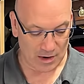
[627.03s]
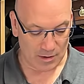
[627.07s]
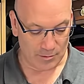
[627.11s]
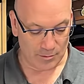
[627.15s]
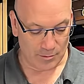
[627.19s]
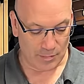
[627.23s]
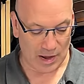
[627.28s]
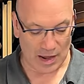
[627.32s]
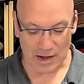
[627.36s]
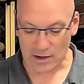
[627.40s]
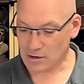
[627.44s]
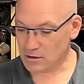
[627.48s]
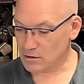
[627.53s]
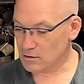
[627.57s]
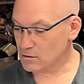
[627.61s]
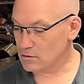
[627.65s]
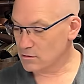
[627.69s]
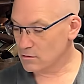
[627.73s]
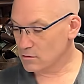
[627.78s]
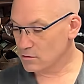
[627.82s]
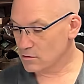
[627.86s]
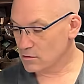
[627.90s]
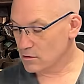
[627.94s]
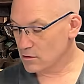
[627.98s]
But
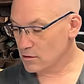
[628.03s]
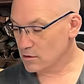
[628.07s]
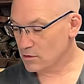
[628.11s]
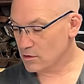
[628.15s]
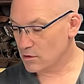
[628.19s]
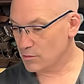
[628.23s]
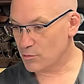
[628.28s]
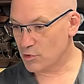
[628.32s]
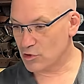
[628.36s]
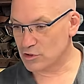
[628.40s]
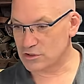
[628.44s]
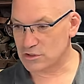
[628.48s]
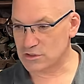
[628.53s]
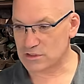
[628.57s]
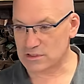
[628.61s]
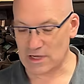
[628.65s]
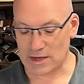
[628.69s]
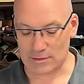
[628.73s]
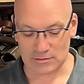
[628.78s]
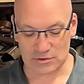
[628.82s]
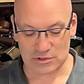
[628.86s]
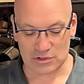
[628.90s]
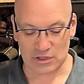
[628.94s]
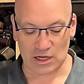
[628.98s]
the person's
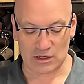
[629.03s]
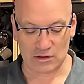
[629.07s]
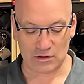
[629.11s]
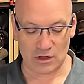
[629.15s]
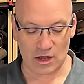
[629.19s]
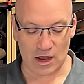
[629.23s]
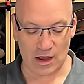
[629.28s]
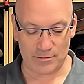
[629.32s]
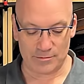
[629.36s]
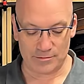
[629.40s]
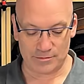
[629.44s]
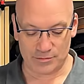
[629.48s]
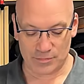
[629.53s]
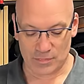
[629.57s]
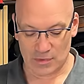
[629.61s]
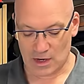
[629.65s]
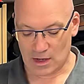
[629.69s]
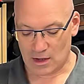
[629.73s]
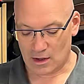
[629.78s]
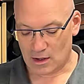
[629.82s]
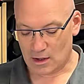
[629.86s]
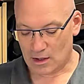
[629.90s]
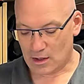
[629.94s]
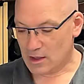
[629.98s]
name's Dunlop.
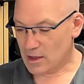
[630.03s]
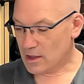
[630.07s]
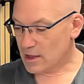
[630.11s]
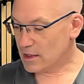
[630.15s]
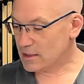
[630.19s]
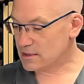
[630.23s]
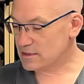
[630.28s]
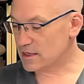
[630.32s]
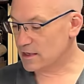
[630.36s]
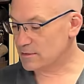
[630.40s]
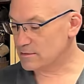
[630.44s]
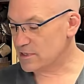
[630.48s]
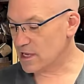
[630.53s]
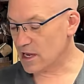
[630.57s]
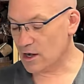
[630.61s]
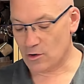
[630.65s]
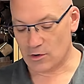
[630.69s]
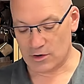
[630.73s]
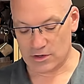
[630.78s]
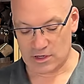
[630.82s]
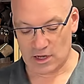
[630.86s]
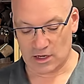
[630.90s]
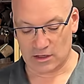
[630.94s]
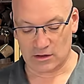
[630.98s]
His name's
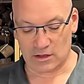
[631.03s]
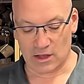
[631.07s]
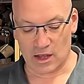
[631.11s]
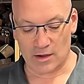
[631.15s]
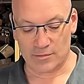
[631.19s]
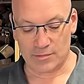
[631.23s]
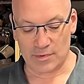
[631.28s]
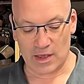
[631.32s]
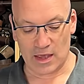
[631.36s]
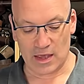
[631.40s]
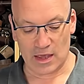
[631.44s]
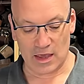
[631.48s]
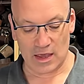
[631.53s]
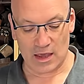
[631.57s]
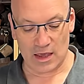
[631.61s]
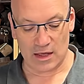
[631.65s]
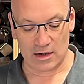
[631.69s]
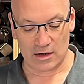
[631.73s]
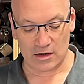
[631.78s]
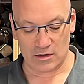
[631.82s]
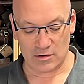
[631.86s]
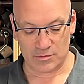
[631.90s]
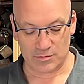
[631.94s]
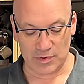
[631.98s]
Harry Dunlop,
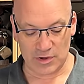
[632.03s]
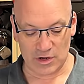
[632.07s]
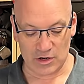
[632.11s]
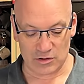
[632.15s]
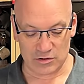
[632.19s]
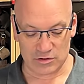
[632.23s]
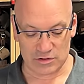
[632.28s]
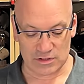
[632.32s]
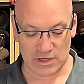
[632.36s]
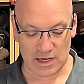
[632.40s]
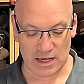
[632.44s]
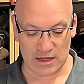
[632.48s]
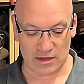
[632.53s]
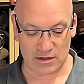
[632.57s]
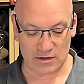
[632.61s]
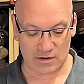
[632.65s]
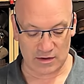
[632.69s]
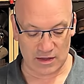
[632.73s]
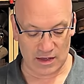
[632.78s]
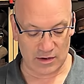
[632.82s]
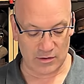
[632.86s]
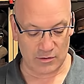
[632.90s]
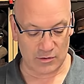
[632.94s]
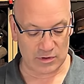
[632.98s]
and it appears that
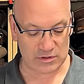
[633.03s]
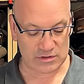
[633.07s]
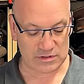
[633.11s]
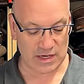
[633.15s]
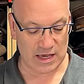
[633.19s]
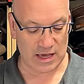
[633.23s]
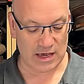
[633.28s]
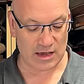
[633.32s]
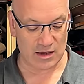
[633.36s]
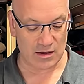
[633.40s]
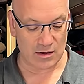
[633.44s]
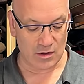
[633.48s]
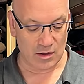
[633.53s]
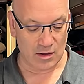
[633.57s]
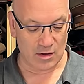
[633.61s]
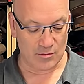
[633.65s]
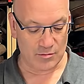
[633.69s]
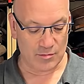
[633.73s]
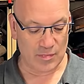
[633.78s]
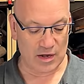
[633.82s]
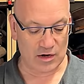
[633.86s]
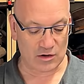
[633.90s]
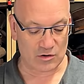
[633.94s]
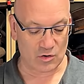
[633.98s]
he was a
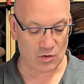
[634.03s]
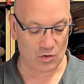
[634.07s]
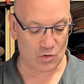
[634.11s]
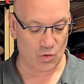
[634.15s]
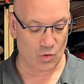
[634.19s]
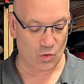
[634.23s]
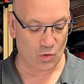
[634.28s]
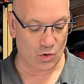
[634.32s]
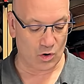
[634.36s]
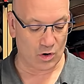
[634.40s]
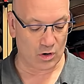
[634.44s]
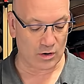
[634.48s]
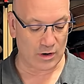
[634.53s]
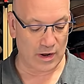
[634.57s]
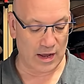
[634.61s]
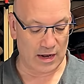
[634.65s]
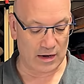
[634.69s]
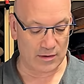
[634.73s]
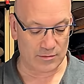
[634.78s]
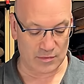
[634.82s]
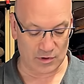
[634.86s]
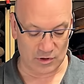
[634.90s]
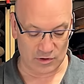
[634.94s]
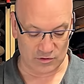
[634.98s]
medical corps and
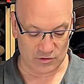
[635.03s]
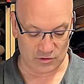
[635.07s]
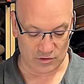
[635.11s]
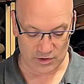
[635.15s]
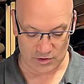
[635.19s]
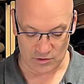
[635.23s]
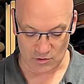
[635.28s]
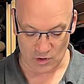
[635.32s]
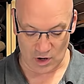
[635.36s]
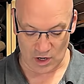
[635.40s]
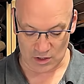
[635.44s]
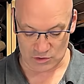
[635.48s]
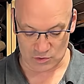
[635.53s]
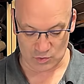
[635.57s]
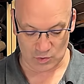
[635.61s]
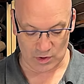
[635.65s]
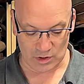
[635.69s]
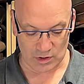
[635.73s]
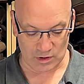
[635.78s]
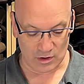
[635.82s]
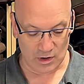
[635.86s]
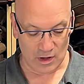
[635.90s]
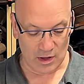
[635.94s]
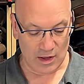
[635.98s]
a military
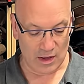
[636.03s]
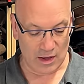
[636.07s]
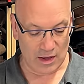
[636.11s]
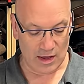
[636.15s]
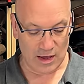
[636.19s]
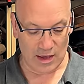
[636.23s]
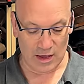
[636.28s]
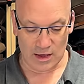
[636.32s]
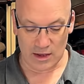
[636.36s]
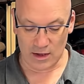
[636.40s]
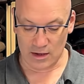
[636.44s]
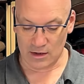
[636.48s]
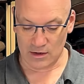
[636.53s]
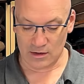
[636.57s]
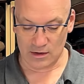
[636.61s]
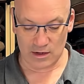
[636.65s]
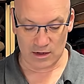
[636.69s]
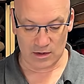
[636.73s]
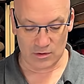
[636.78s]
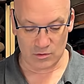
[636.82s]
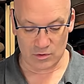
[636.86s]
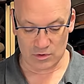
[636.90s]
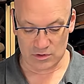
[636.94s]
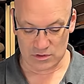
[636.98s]
crosswinner, and
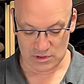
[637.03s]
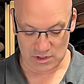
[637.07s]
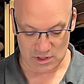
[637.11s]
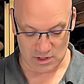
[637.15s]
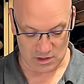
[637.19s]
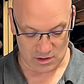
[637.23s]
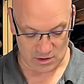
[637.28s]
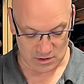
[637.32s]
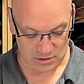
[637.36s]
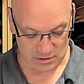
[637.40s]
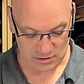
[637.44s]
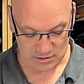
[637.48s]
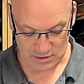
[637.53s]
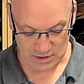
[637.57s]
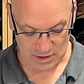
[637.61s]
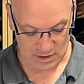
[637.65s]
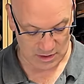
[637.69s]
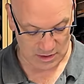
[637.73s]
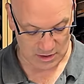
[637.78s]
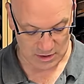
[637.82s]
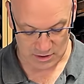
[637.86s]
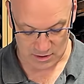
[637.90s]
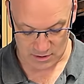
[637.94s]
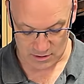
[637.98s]
he was killed
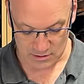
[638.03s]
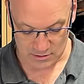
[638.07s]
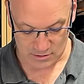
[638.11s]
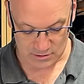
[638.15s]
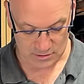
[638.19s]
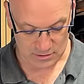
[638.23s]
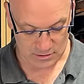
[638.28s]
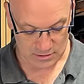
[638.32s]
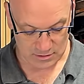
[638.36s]
in